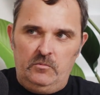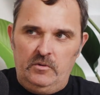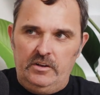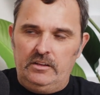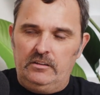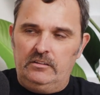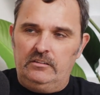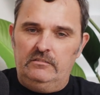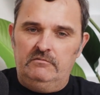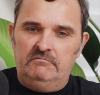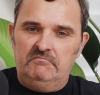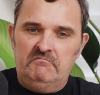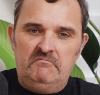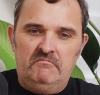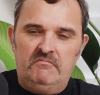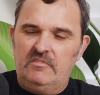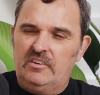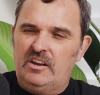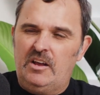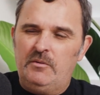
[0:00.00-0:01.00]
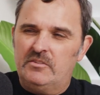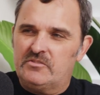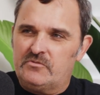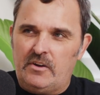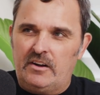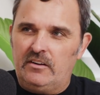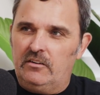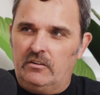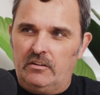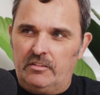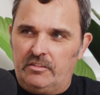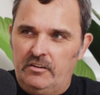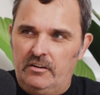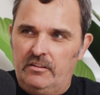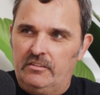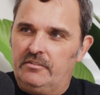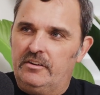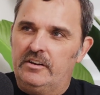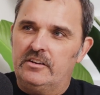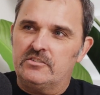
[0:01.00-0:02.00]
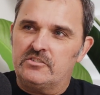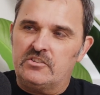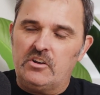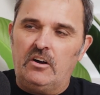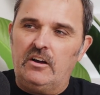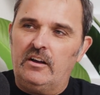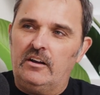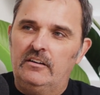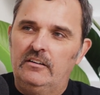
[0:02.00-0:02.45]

wheel, no one's running on a 33-inch tire.